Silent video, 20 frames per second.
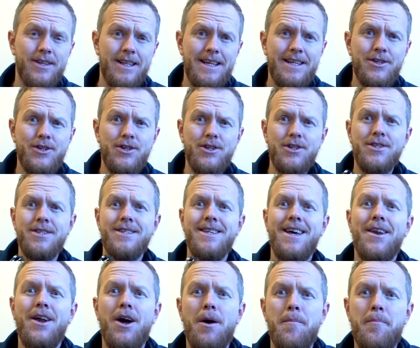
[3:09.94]
let's just
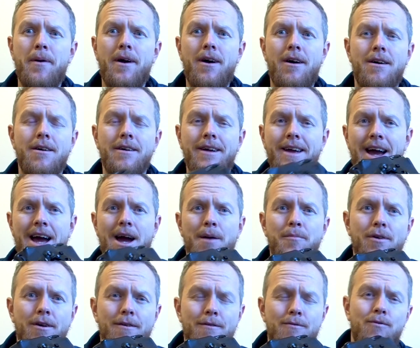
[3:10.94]
set up our
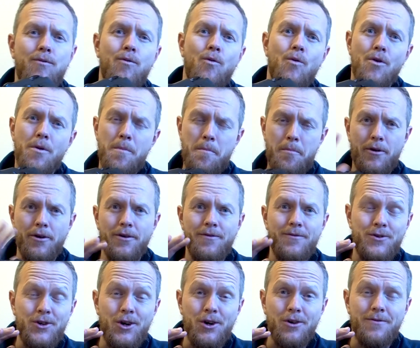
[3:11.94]
camera for bird
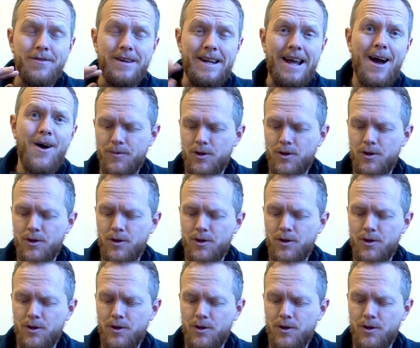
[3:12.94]
photography now